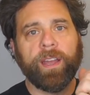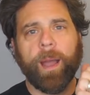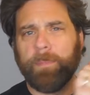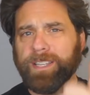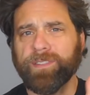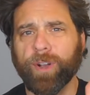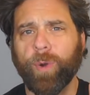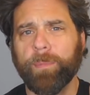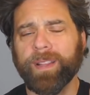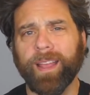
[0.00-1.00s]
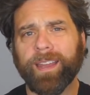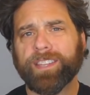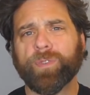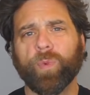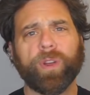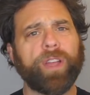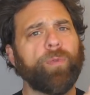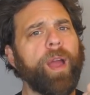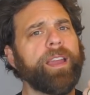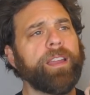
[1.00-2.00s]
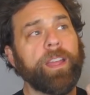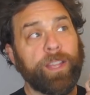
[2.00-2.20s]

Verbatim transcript: a piece of equipment that isn't working right,